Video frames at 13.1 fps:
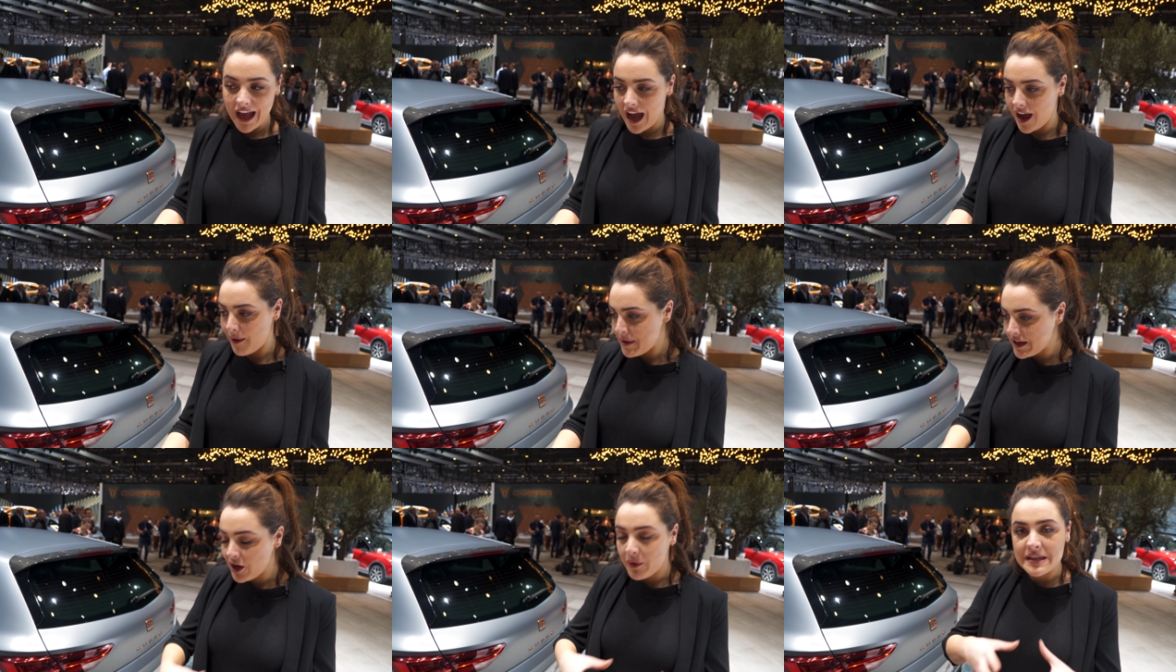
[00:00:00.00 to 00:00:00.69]

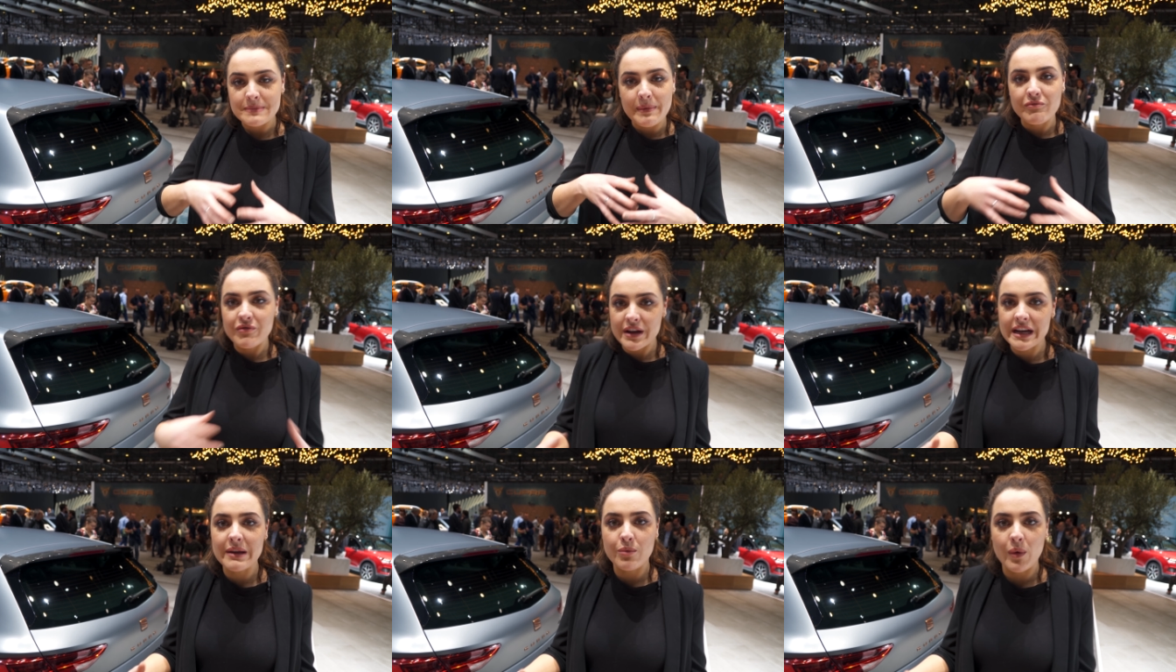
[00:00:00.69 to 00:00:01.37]
Um, you know, it's been
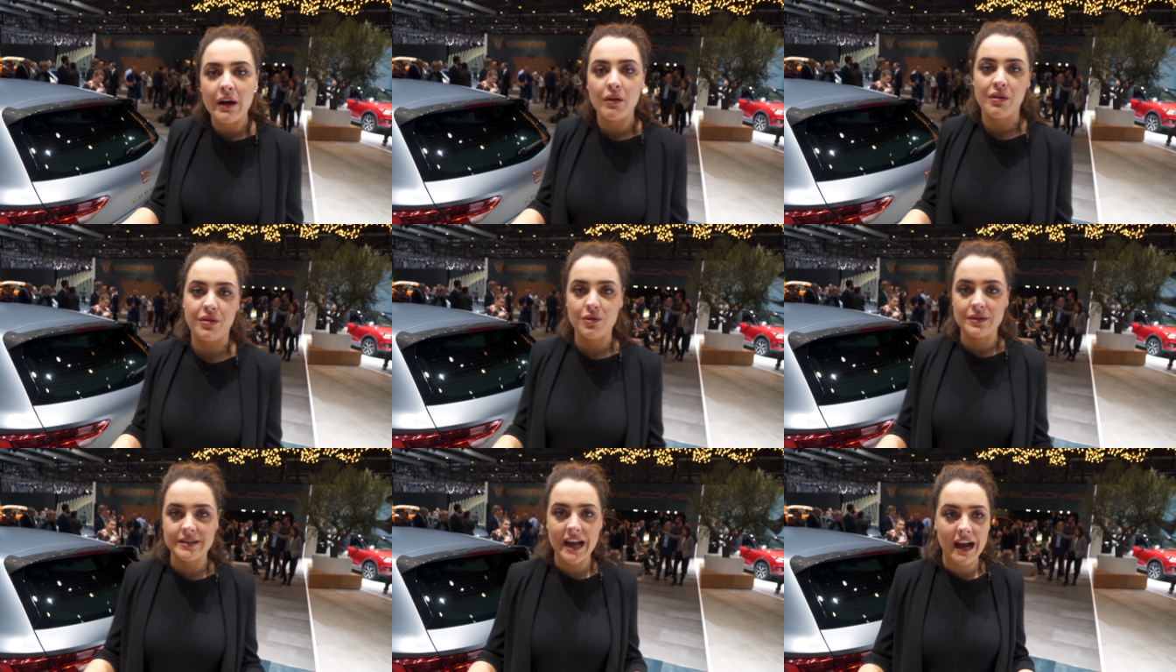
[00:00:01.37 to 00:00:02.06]
really well
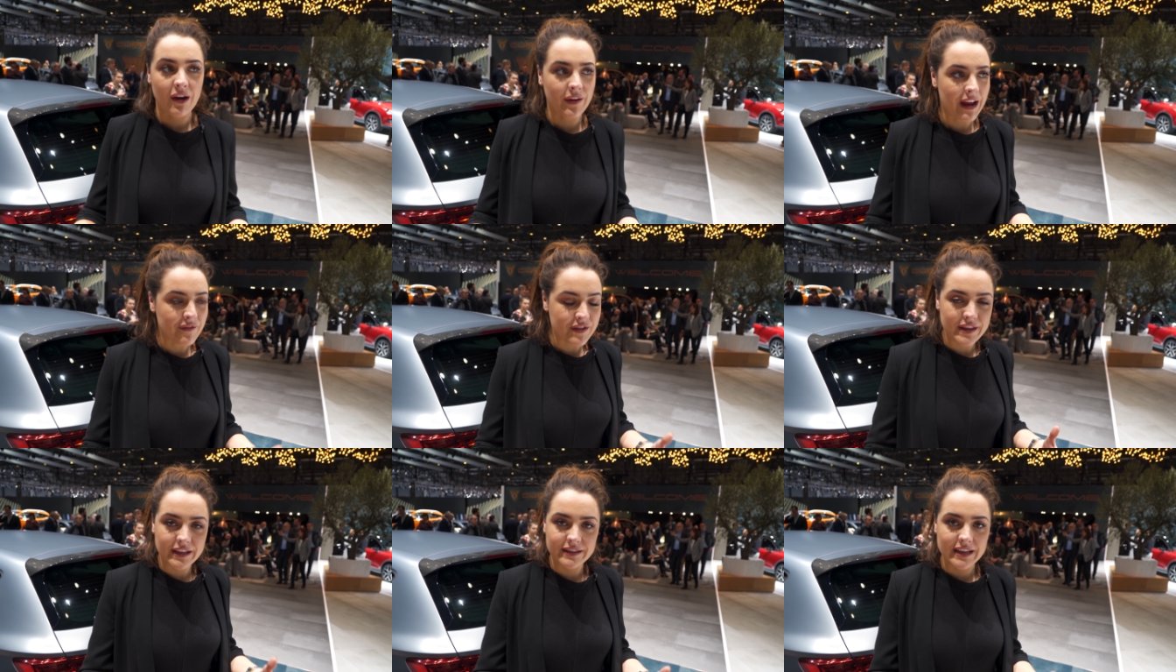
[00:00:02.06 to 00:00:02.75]
thought out,
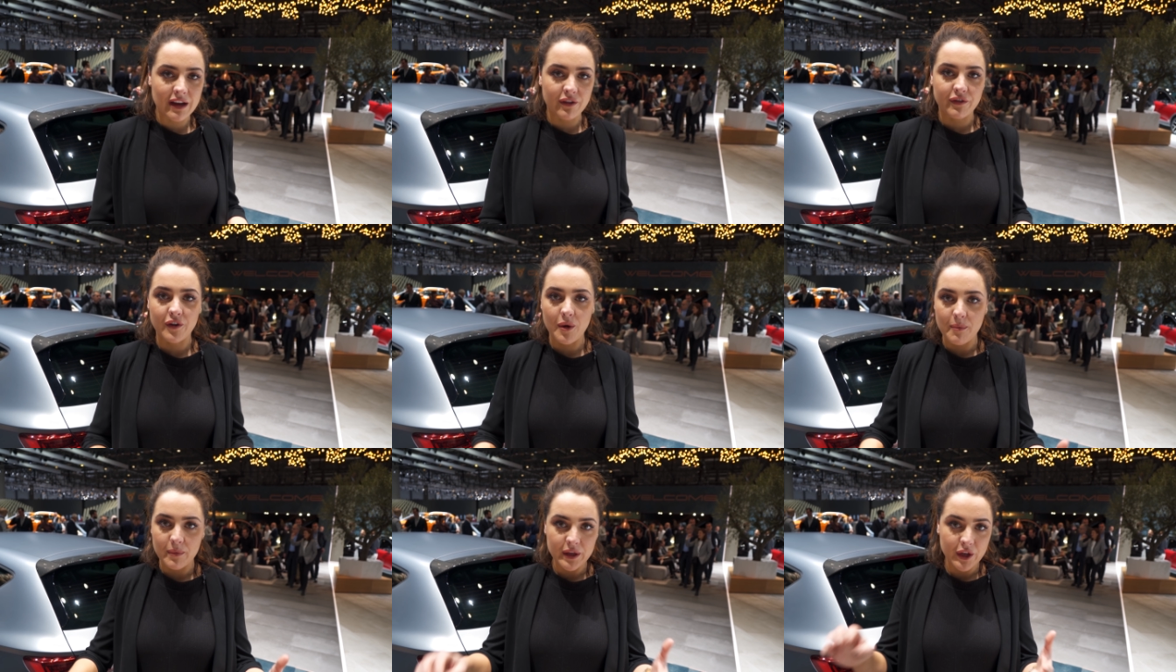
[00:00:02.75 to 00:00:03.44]
everything down
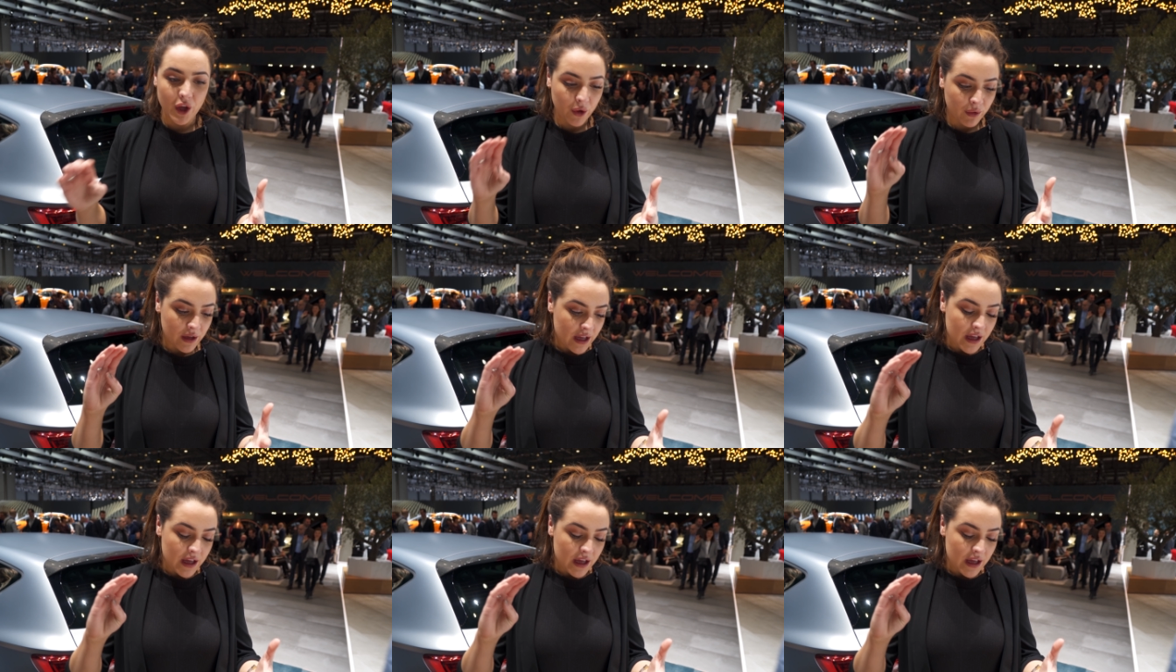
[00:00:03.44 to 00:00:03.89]
from, you know,